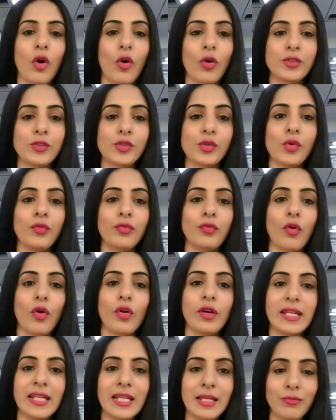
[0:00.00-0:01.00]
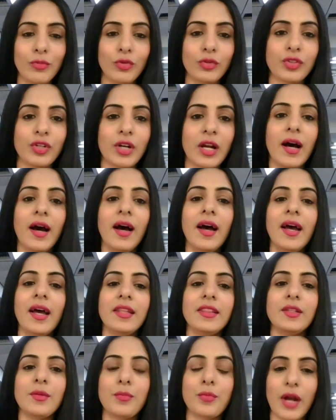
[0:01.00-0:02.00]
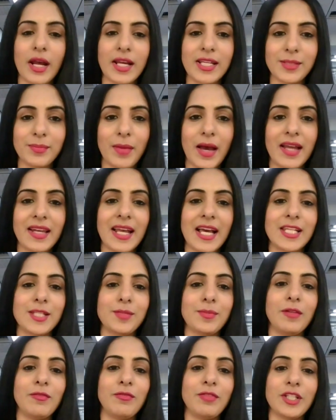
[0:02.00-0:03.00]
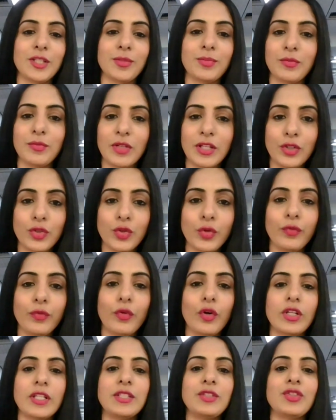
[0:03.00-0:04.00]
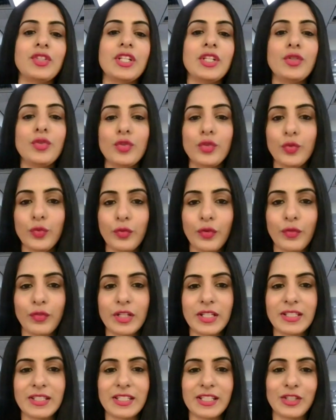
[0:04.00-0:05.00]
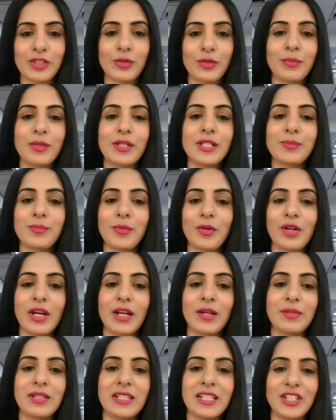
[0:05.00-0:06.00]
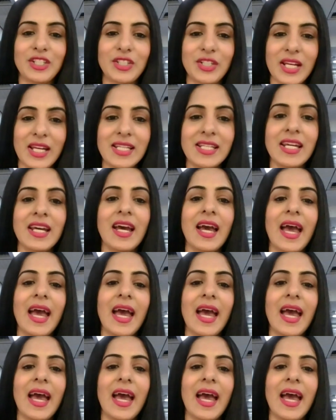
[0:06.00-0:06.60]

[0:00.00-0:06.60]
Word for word: Also, for eMudhra, the price band has been fixed between two hundred forty-three to two hundred fifty-six rupees per equity share,